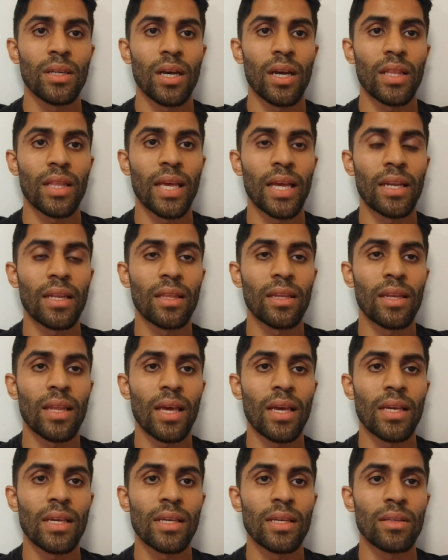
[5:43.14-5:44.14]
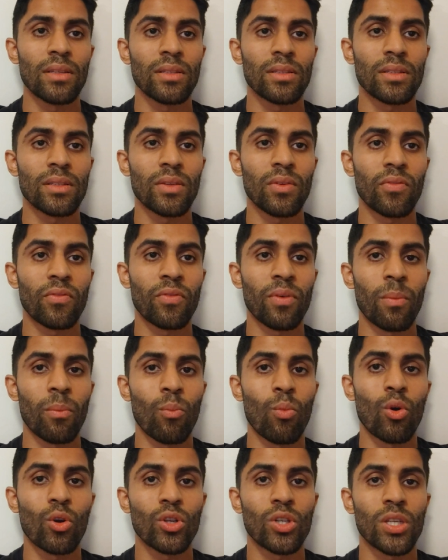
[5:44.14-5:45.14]
At the end of the day,
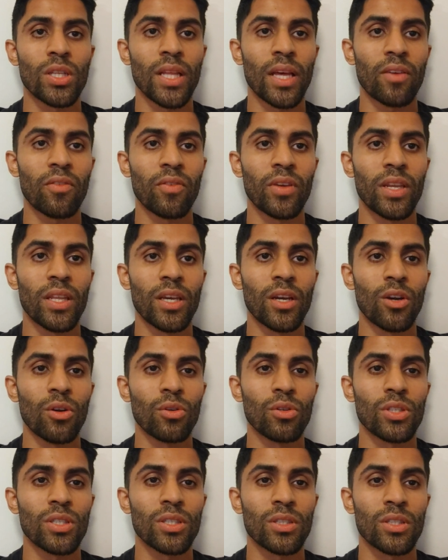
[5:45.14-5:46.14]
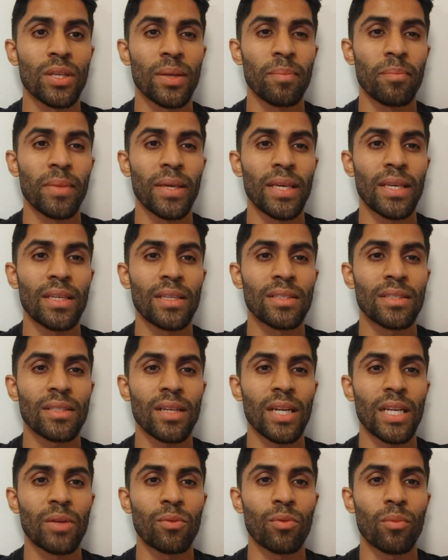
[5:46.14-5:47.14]
from watching that video, to me,
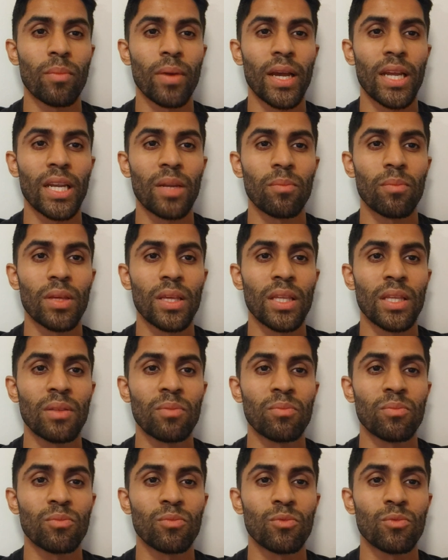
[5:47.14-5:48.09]
Sonny reminded me